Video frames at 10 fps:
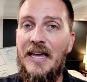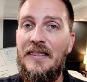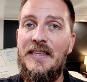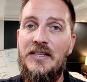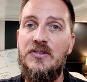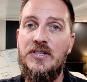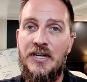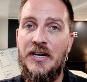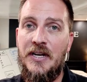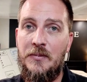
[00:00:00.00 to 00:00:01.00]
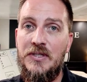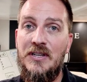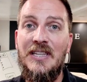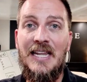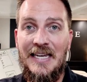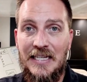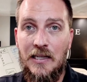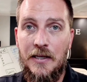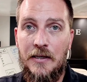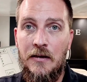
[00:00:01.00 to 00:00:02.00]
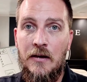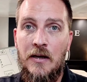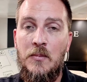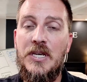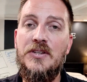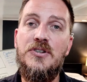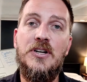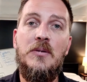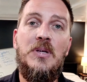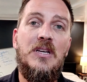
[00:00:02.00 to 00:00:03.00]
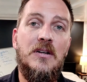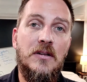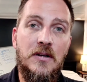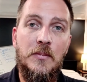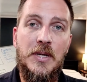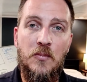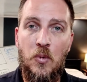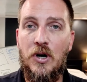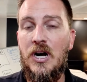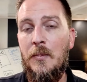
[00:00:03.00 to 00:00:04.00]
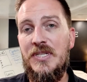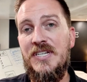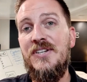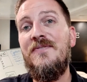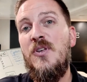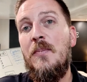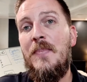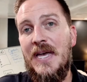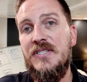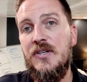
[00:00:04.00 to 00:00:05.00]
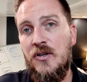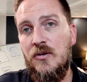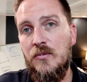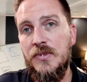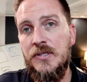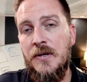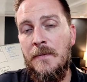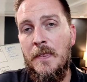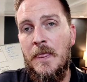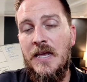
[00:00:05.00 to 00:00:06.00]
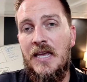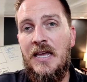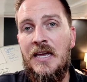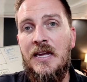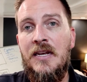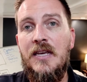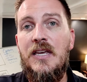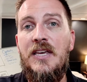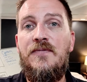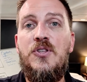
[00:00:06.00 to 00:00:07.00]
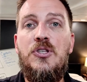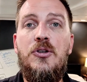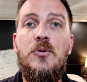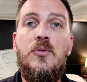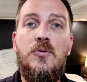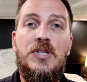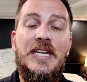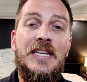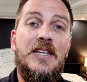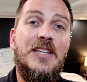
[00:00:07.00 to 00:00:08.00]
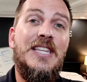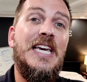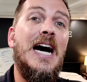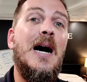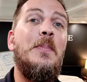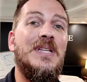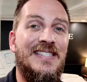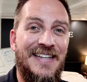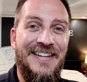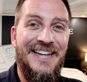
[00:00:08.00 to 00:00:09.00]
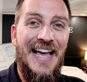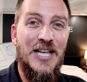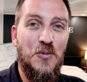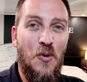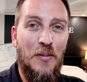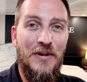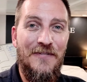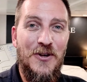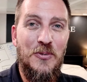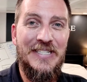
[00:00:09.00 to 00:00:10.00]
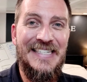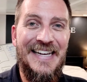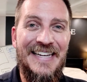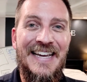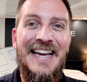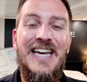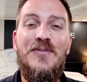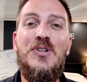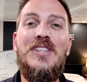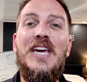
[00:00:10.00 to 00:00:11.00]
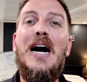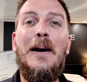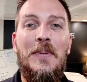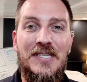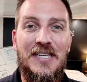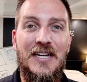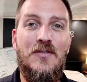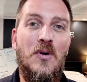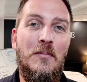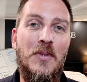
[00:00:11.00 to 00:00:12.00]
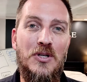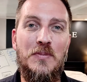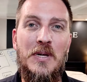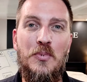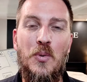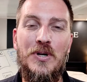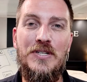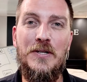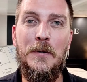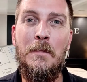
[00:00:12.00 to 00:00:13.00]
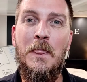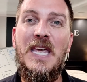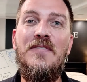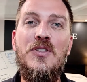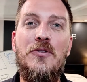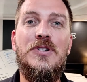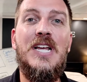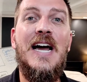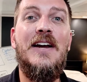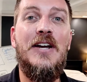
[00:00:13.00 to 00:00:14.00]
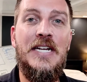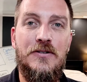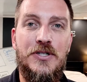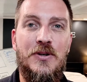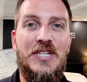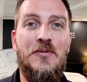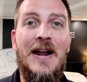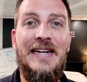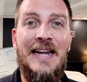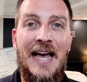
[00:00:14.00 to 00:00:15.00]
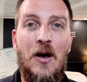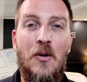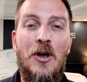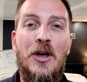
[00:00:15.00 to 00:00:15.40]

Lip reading: at these times, likely, because you're going to be in a little bit more competition for the best homes. And if you did the opposite, as Warren Buffett would say, if you did the opposite of what most people would do, even though there's higher interest rates right now,